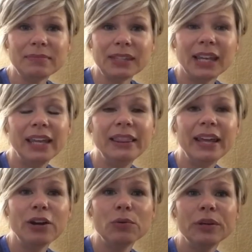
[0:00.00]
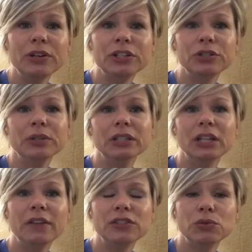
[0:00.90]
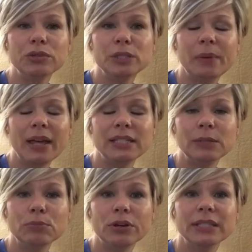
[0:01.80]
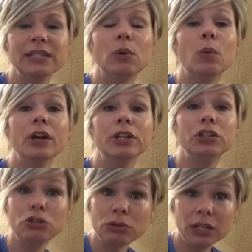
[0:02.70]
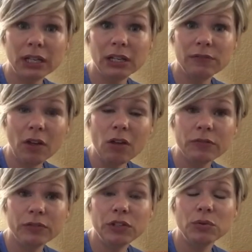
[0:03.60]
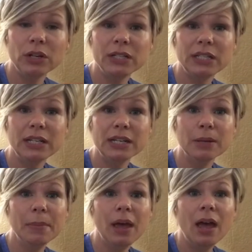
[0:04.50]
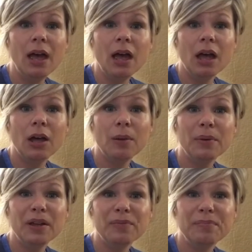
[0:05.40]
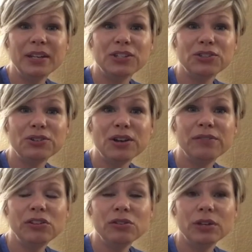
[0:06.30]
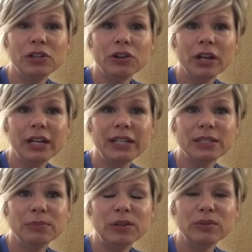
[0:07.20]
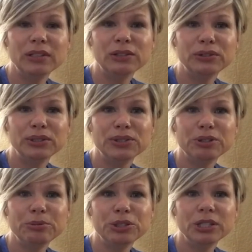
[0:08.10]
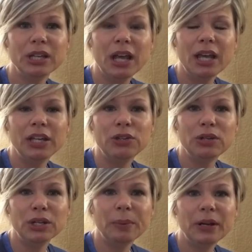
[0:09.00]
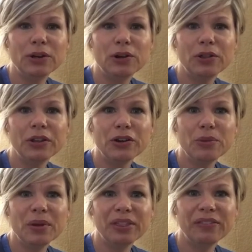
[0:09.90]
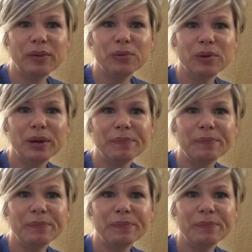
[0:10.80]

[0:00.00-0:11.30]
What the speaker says: And there we are doing love stories past and present, where you can get involved. If you want to DM a picture of you and your honey to me with a little description, you can appear on there in the month of February.